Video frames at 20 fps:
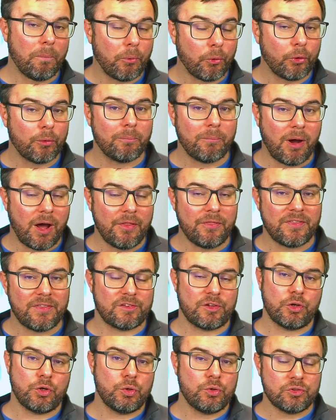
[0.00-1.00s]
month as
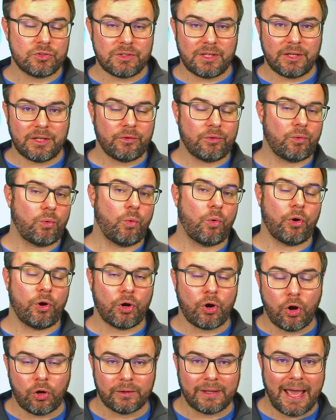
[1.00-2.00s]
a newsletter or a
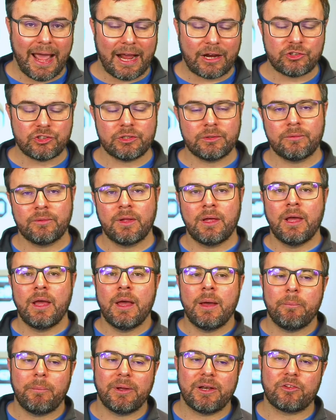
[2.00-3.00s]
call to action,
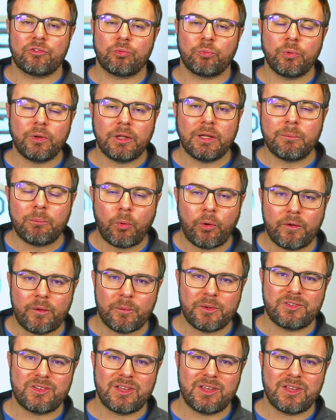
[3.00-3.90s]
but it's really important that we send